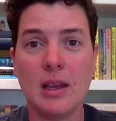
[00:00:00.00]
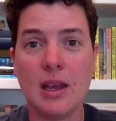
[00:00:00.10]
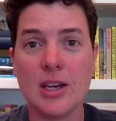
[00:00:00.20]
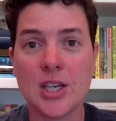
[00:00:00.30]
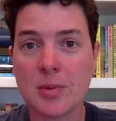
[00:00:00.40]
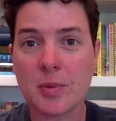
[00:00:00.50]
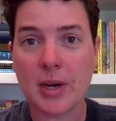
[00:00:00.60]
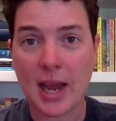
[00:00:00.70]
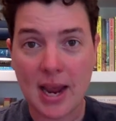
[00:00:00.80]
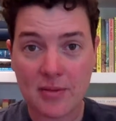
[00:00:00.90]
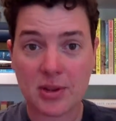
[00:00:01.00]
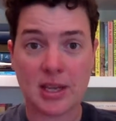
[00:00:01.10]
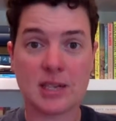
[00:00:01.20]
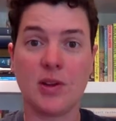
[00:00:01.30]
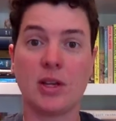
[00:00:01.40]
In Chapter 1, everything
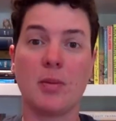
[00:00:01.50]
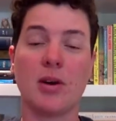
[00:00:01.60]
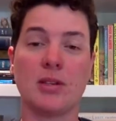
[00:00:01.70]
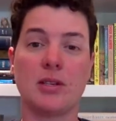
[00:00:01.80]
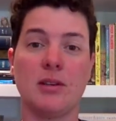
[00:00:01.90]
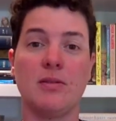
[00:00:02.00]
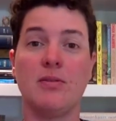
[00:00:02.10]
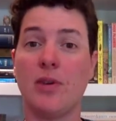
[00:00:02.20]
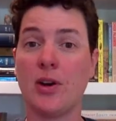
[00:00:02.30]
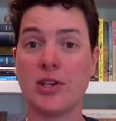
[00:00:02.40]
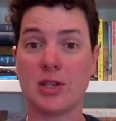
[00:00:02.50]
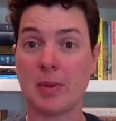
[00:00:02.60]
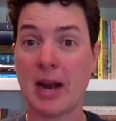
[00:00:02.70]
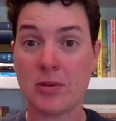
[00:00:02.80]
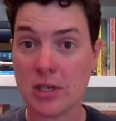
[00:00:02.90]
is falling apart. Fudge has been
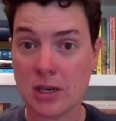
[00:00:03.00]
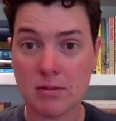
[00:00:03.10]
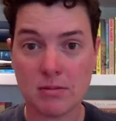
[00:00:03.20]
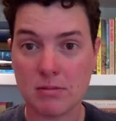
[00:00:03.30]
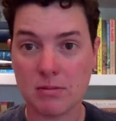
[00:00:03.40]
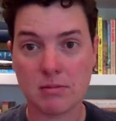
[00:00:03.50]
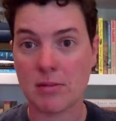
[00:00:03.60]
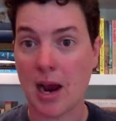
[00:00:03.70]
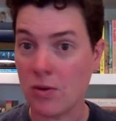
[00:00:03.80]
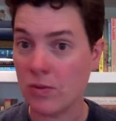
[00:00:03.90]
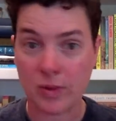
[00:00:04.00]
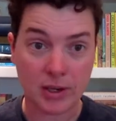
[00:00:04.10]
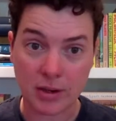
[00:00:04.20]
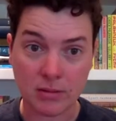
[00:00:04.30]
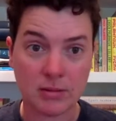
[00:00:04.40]
ousted. How? We don't
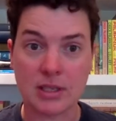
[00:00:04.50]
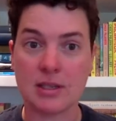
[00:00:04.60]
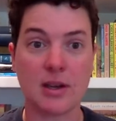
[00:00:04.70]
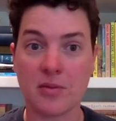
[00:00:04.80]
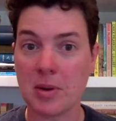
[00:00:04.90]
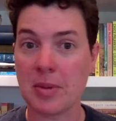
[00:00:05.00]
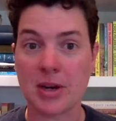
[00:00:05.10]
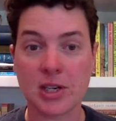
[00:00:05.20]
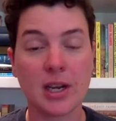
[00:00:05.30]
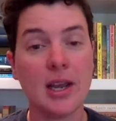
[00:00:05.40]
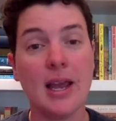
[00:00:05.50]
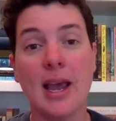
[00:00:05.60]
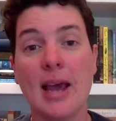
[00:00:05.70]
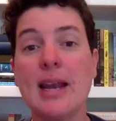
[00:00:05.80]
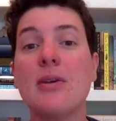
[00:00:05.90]
know. It's government magic.
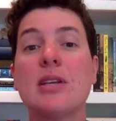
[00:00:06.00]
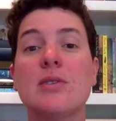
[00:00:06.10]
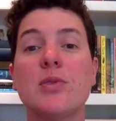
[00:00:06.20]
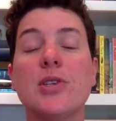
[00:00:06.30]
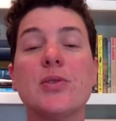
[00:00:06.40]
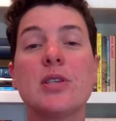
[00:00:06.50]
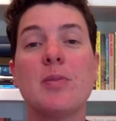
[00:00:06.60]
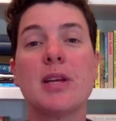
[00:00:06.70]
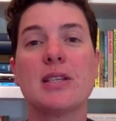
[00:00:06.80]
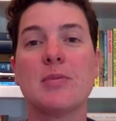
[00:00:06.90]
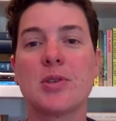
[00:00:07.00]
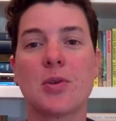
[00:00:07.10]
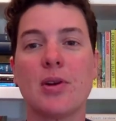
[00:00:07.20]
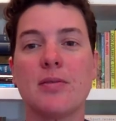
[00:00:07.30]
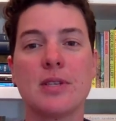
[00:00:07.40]
And now he's reduced to being some
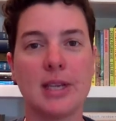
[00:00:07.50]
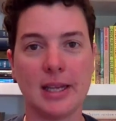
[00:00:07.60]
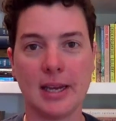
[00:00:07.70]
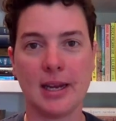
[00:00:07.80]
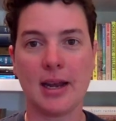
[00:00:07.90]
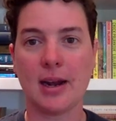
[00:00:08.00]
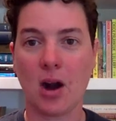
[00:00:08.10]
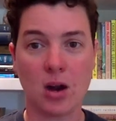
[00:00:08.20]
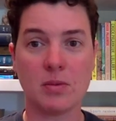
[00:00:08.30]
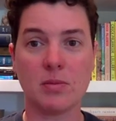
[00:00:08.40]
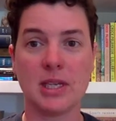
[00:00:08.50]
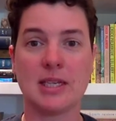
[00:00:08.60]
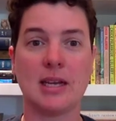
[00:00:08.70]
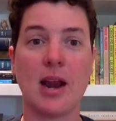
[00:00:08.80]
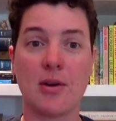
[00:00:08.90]
sort of silly and harmless
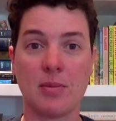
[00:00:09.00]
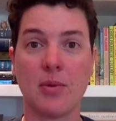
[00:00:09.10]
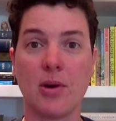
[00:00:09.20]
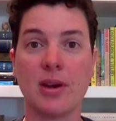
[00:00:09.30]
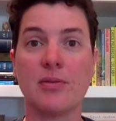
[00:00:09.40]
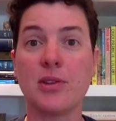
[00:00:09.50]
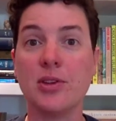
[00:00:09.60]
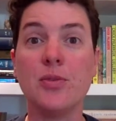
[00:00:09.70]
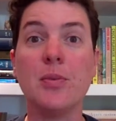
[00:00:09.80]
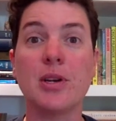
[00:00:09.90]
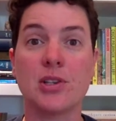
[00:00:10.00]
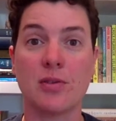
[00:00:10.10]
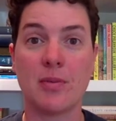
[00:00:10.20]
errand boy for the new Minister for